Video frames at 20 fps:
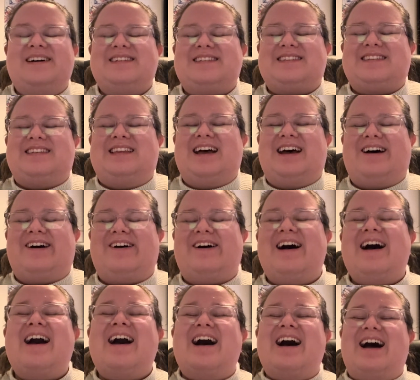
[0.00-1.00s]
So
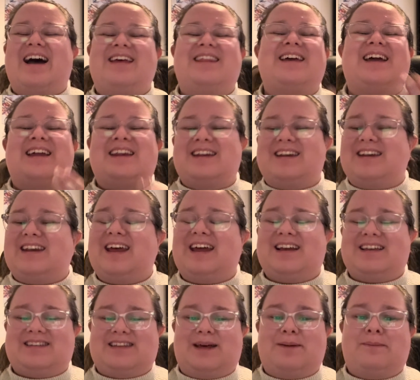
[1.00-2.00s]
I think I need to
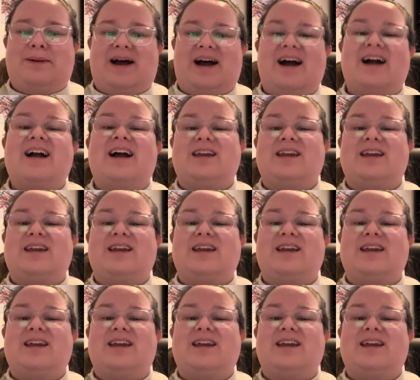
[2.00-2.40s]
take a step back,